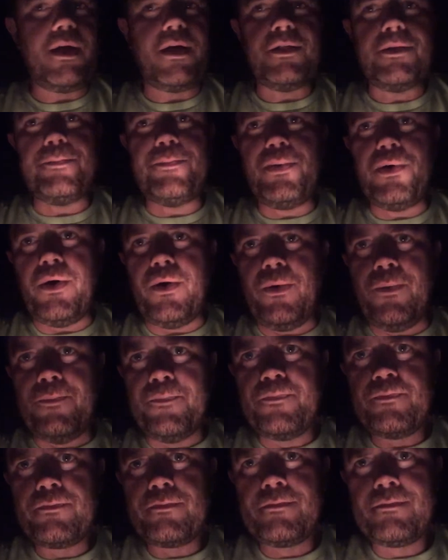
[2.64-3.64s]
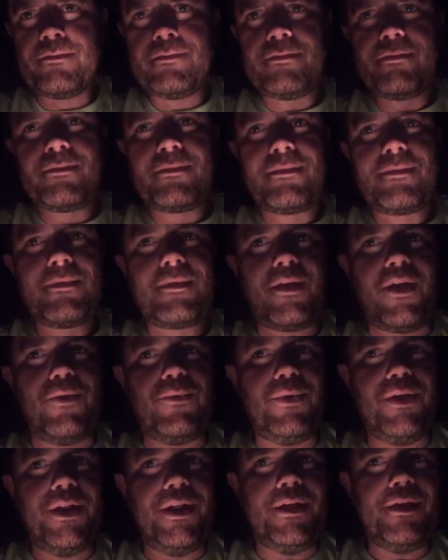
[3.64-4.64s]
Allan Poe, a
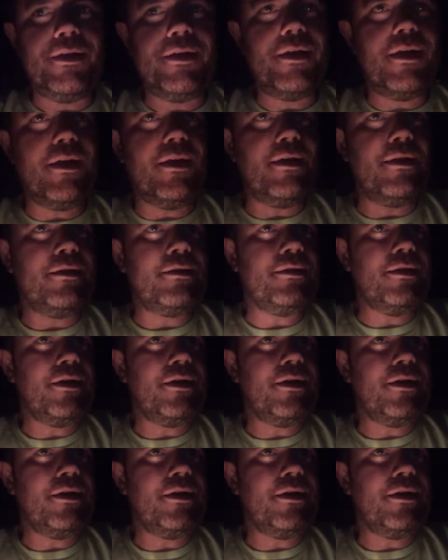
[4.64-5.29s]
reading and